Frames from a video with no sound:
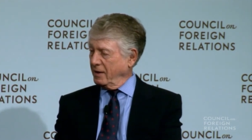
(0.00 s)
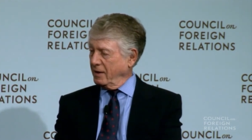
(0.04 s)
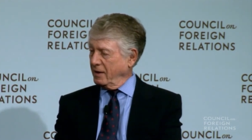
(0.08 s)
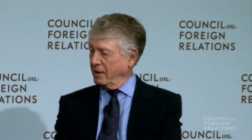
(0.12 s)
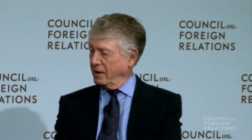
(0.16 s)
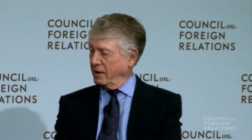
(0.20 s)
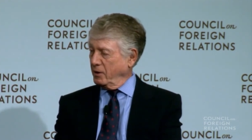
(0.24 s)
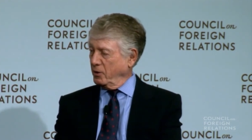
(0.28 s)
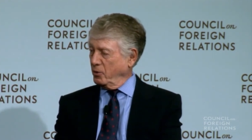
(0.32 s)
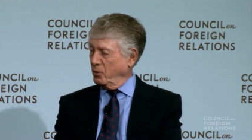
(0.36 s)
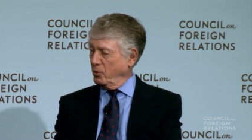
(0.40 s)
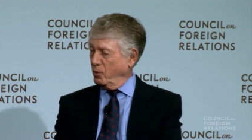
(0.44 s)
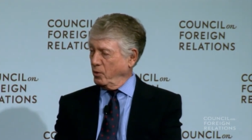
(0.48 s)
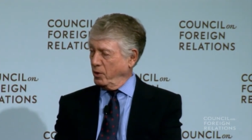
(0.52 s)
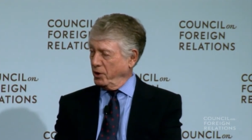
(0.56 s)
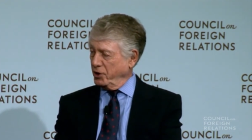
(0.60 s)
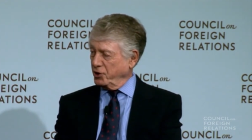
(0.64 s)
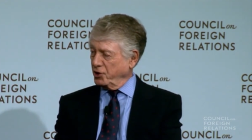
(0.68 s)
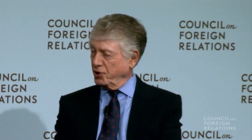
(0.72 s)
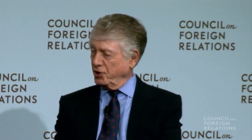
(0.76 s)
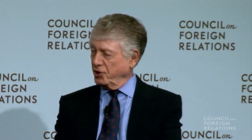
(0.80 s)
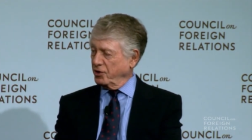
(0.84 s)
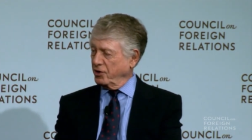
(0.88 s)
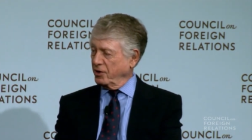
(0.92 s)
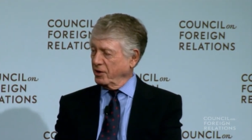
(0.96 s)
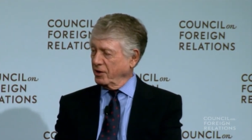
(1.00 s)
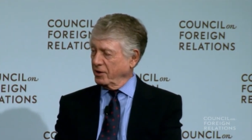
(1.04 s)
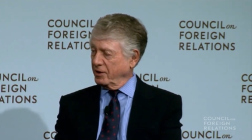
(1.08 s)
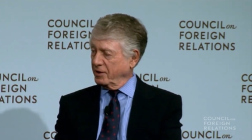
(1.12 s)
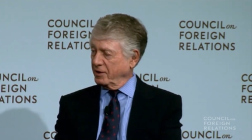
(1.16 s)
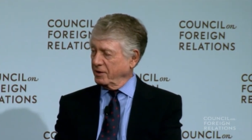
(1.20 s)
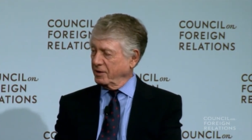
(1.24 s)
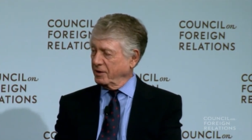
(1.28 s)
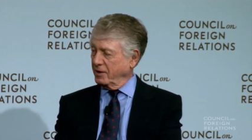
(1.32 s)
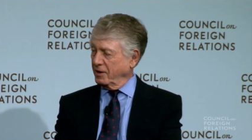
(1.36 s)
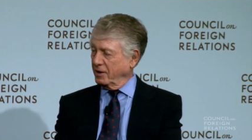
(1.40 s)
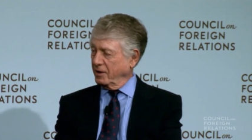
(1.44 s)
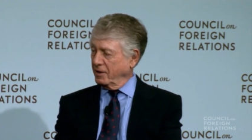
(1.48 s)
I wish that
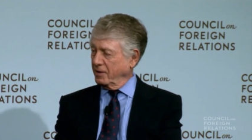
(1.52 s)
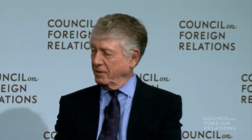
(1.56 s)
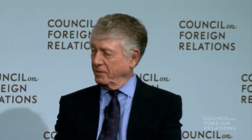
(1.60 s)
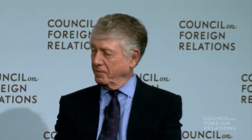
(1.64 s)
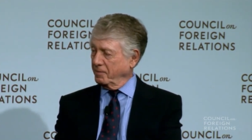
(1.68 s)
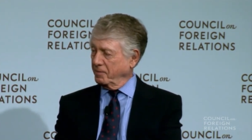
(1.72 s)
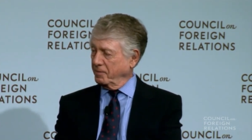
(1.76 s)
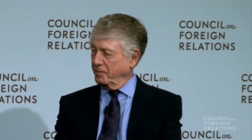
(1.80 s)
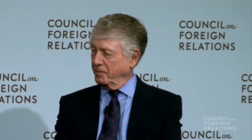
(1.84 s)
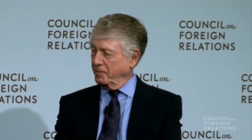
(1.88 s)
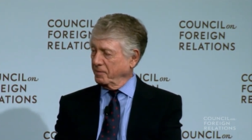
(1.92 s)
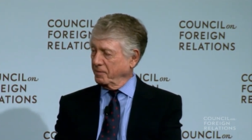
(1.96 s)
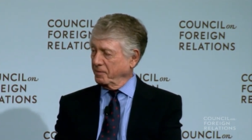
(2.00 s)
um,